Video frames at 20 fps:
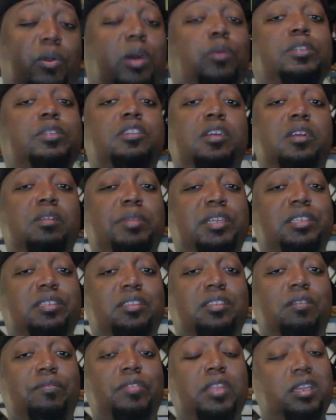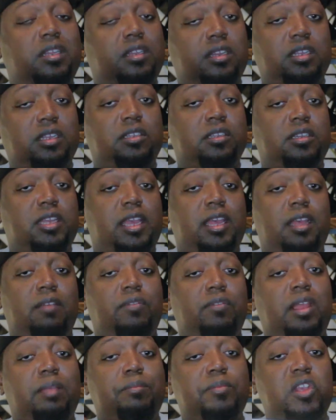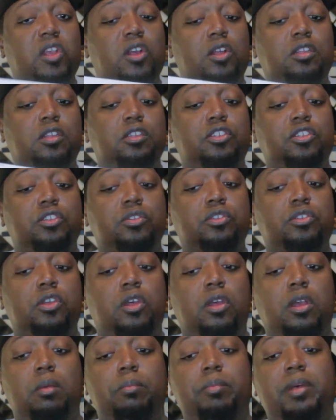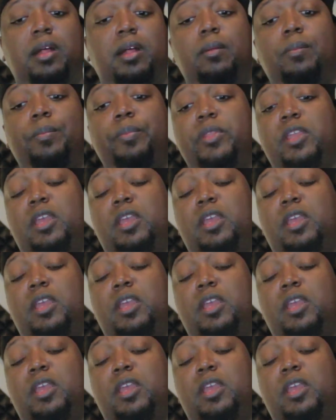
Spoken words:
while we're talking about stuff that it doesn't have, let me also talk about